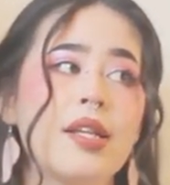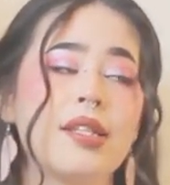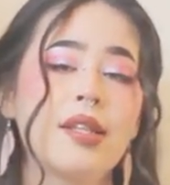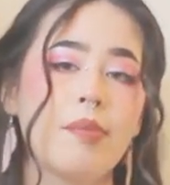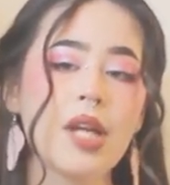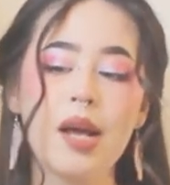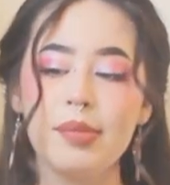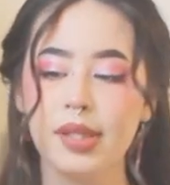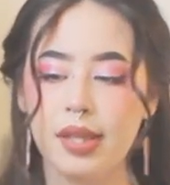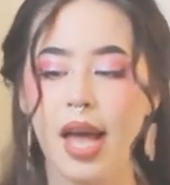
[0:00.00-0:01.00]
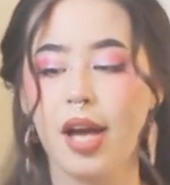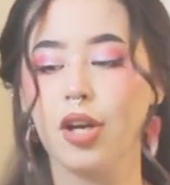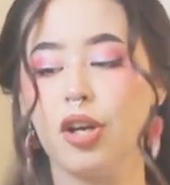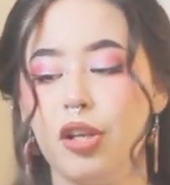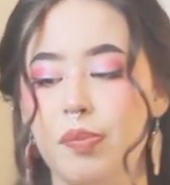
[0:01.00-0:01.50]
sometimes that
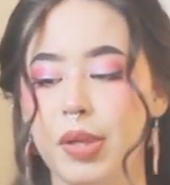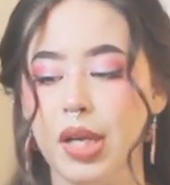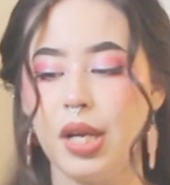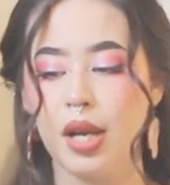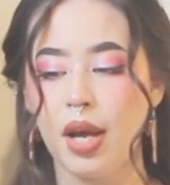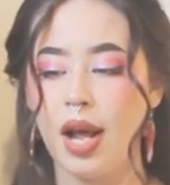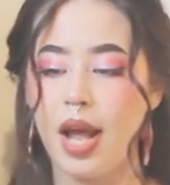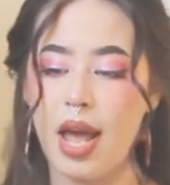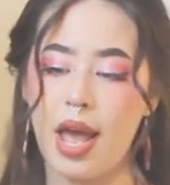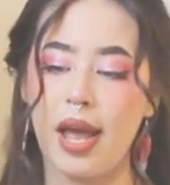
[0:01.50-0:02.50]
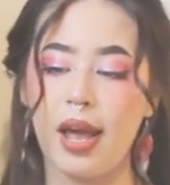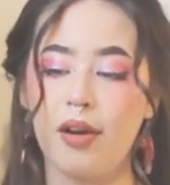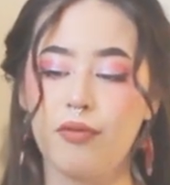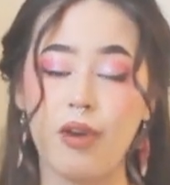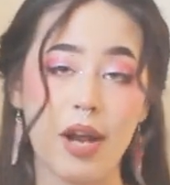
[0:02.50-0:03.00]
could be a
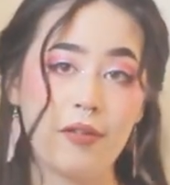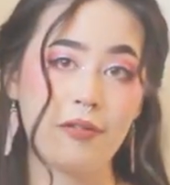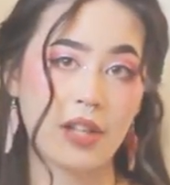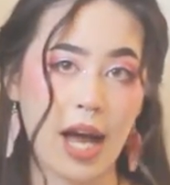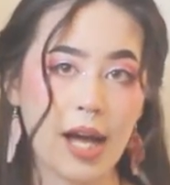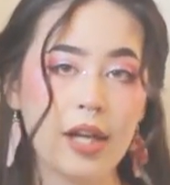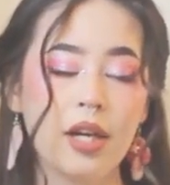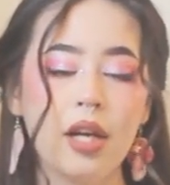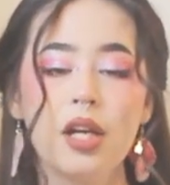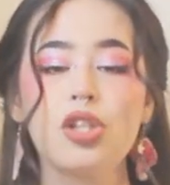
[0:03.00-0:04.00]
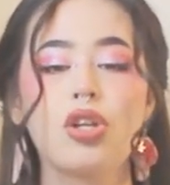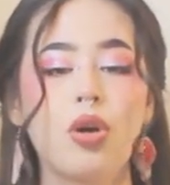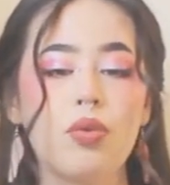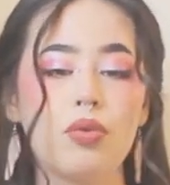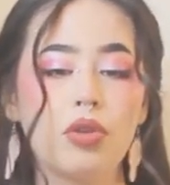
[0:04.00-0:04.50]
red flag,
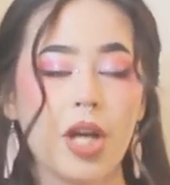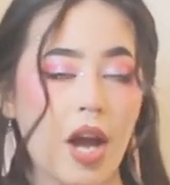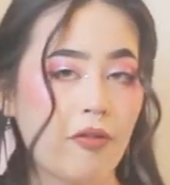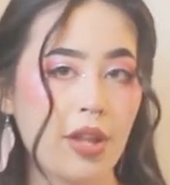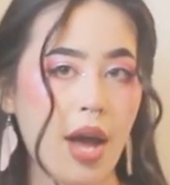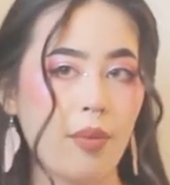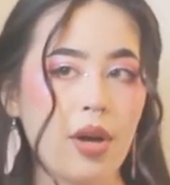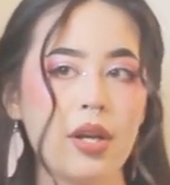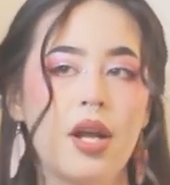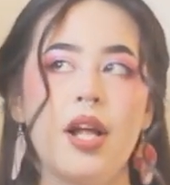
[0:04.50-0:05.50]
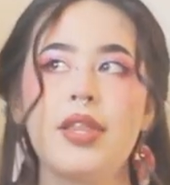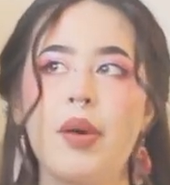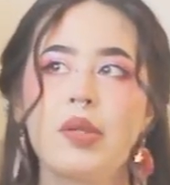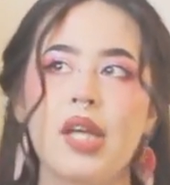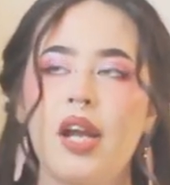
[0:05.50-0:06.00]
so look out for that one. That
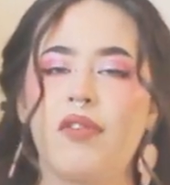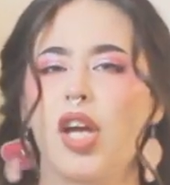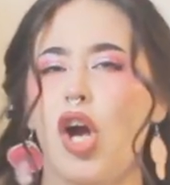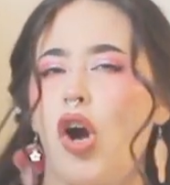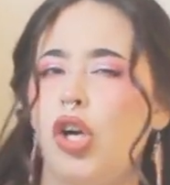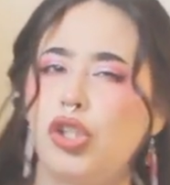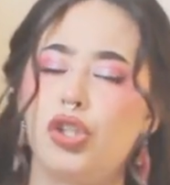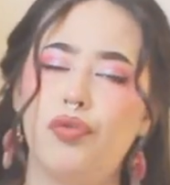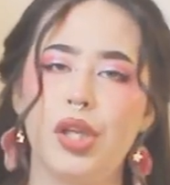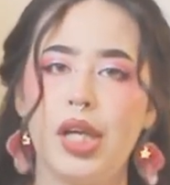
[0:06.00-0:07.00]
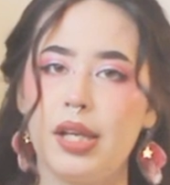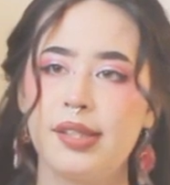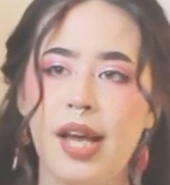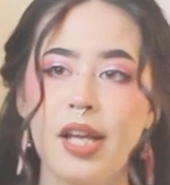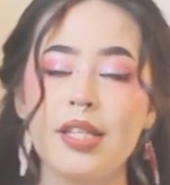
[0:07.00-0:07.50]
one's kind of like hard to really
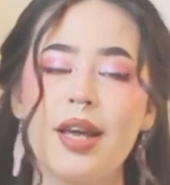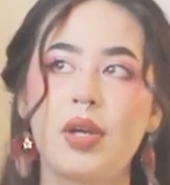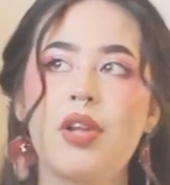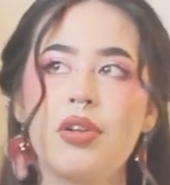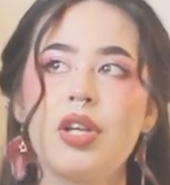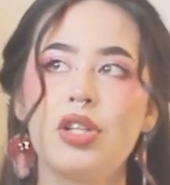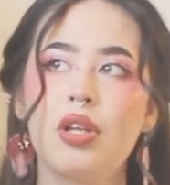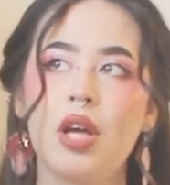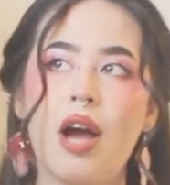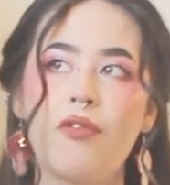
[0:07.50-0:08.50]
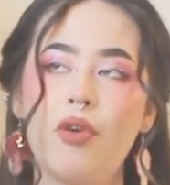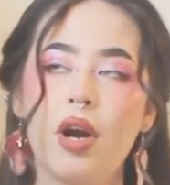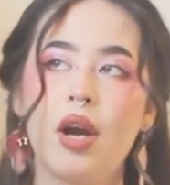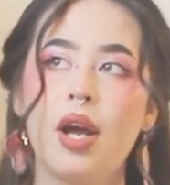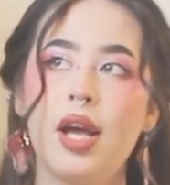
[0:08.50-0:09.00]
assess. Another thing to look out
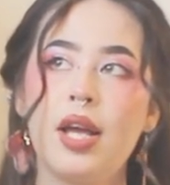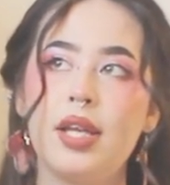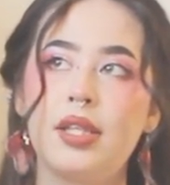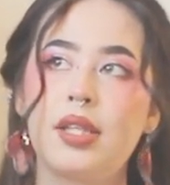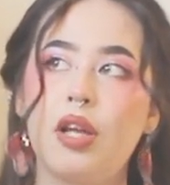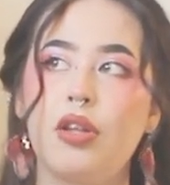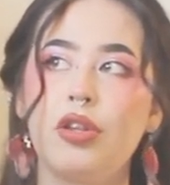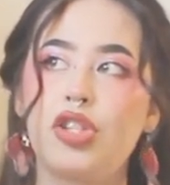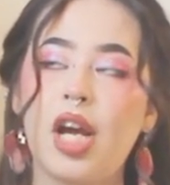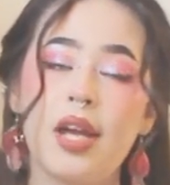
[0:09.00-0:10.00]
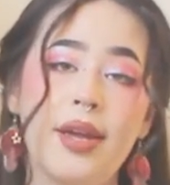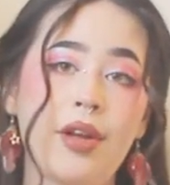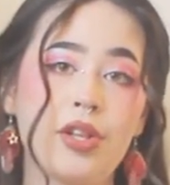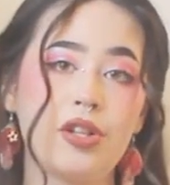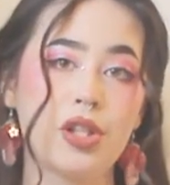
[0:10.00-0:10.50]
for is checking
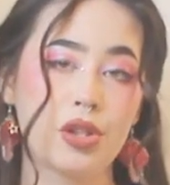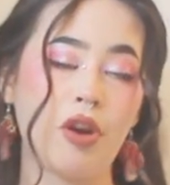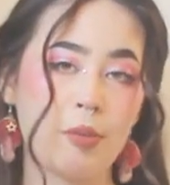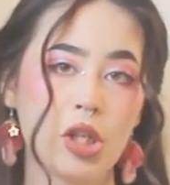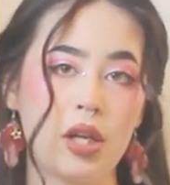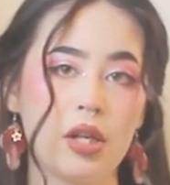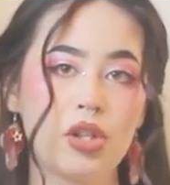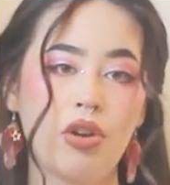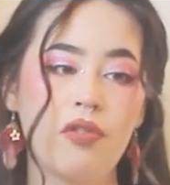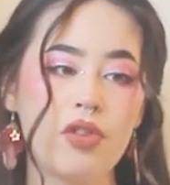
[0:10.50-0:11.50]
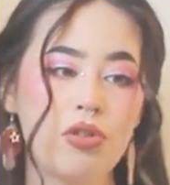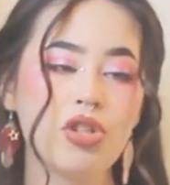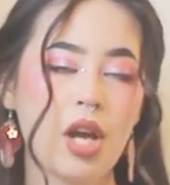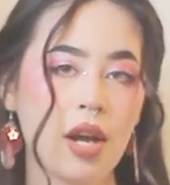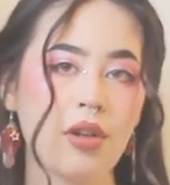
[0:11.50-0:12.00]
out their description. So if you
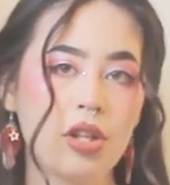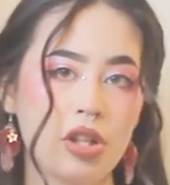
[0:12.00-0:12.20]
check out their